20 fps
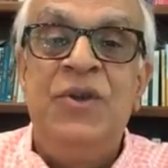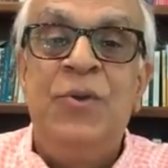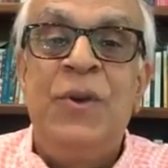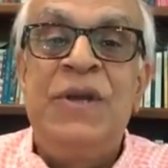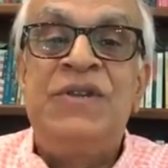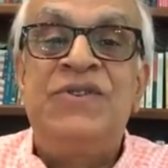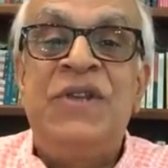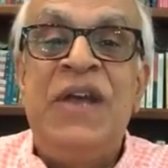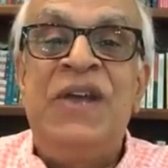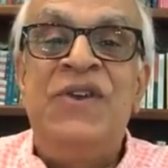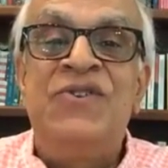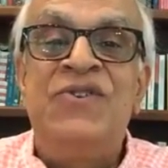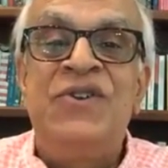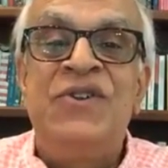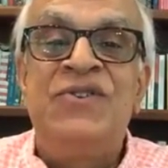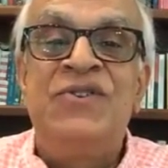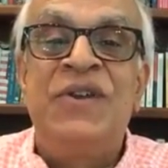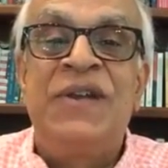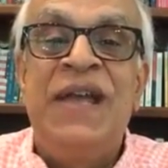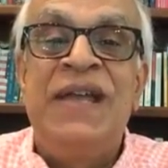US
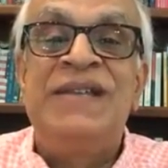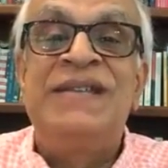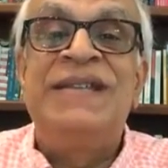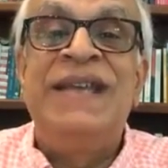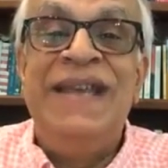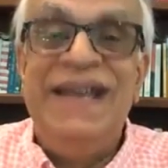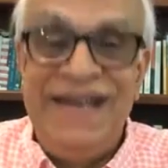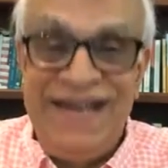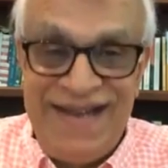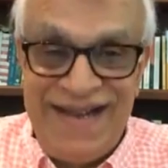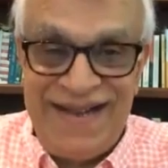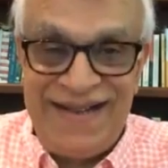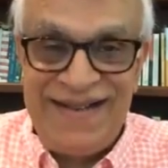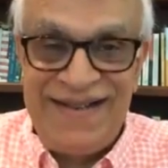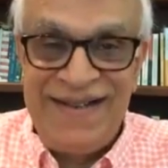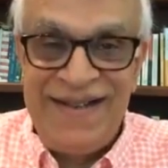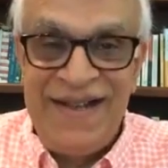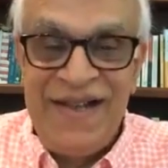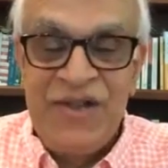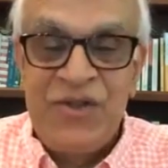sanctions against India.
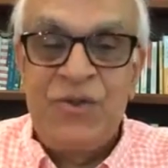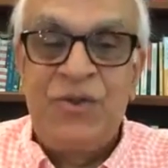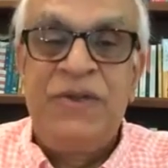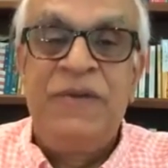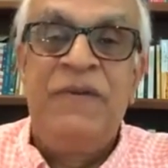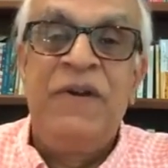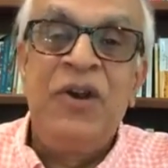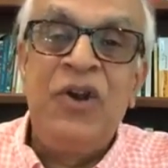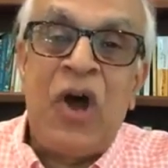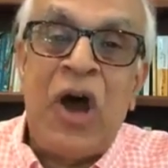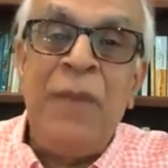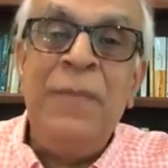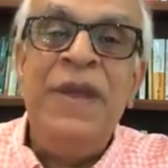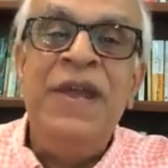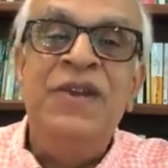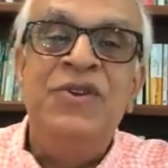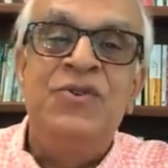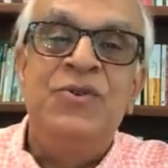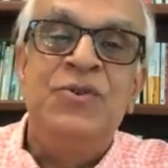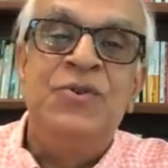So they were
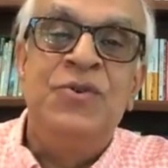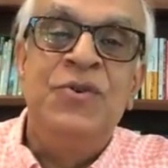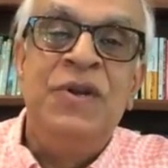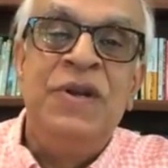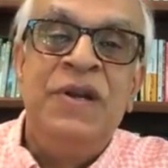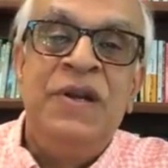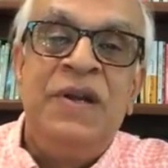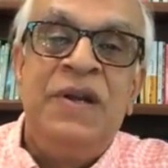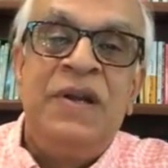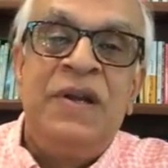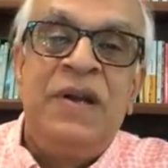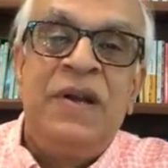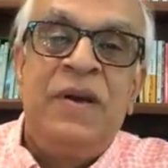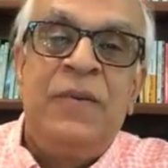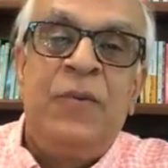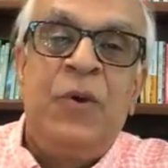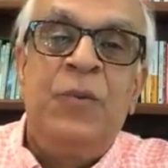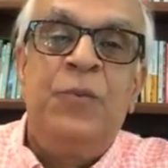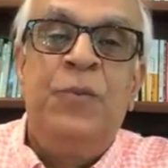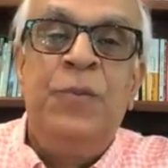lobbying to
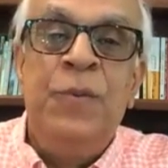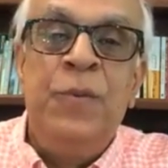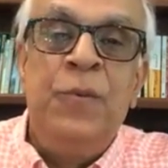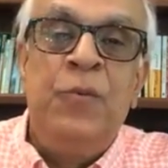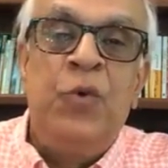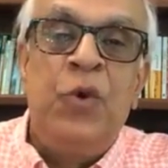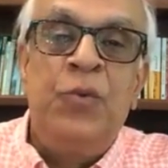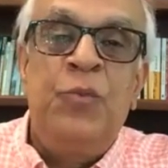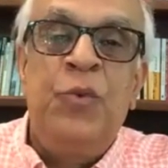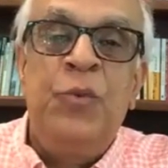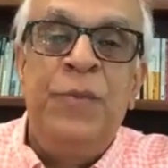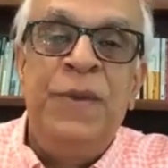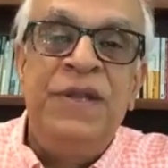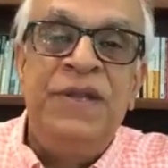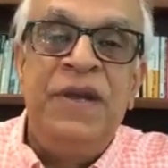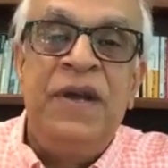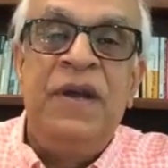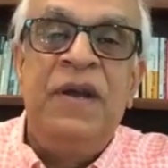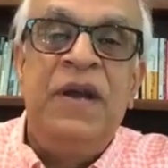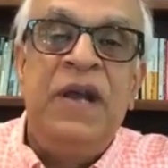what would
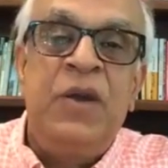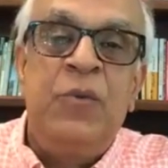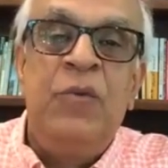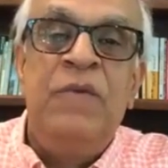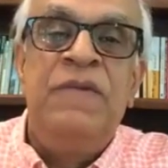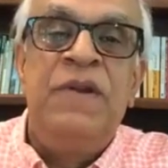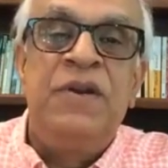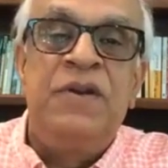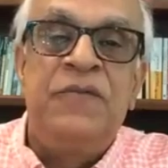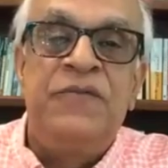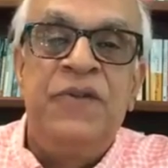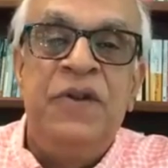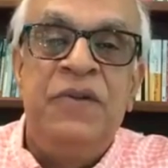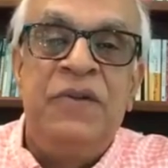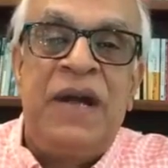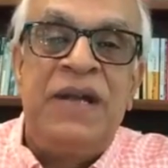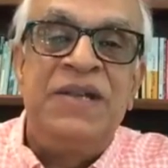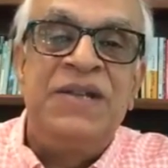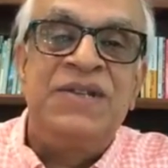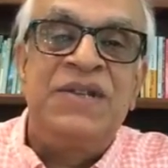be their equivalent of the
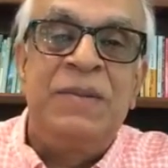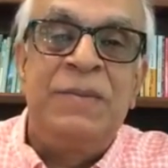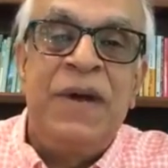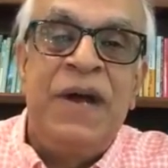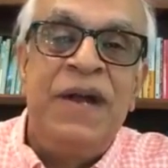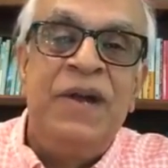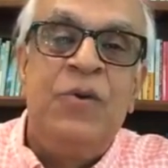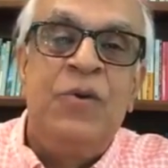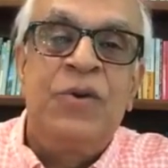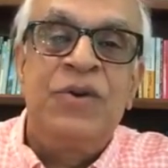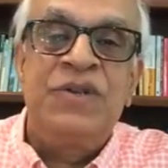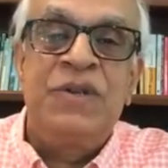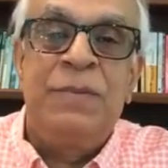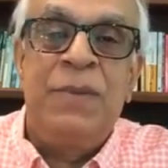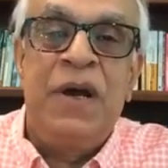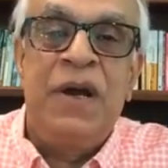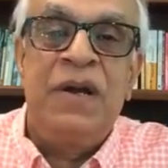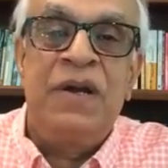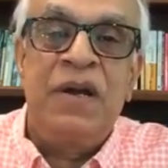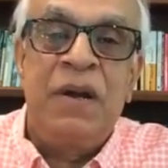Rajya Sabha, Lok
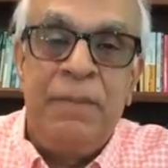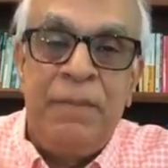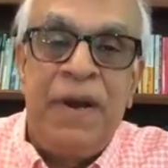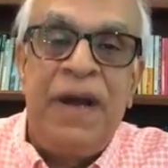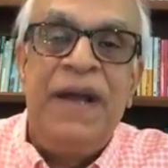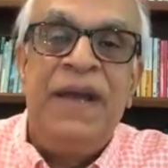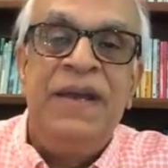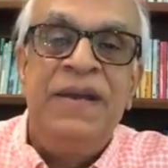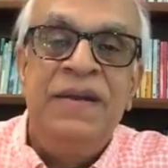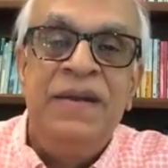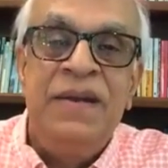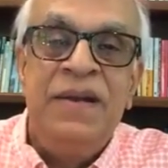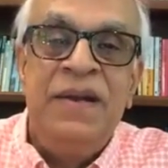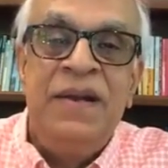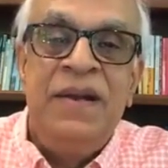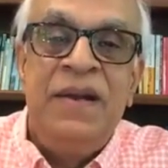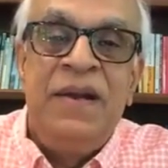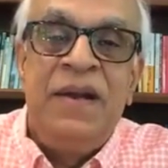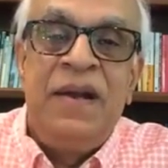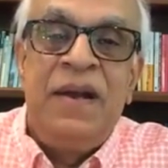Sabha combined,
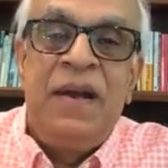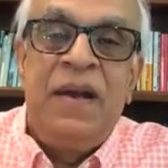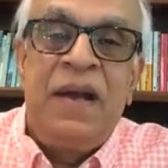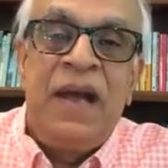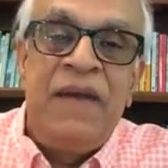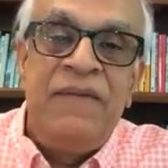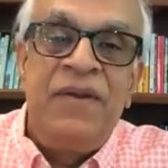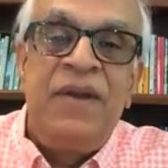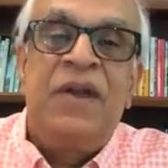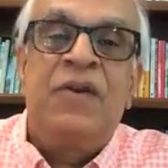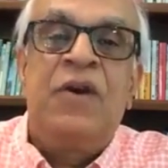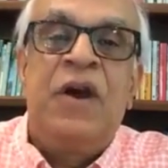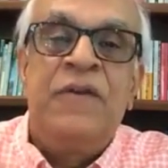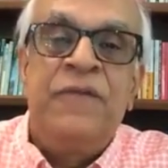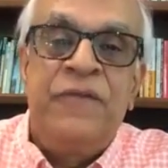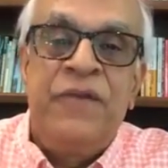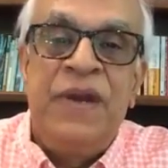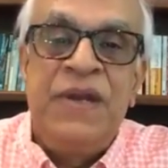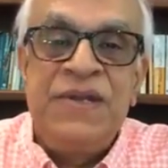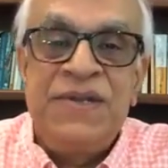having a
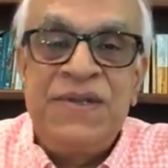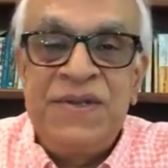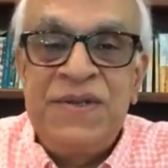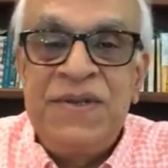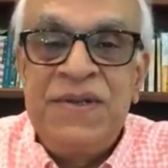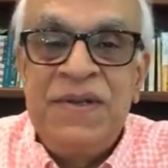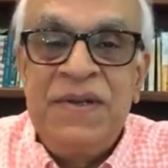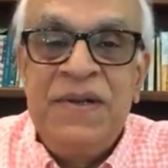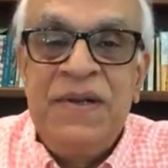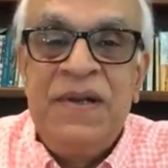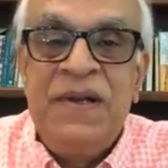conference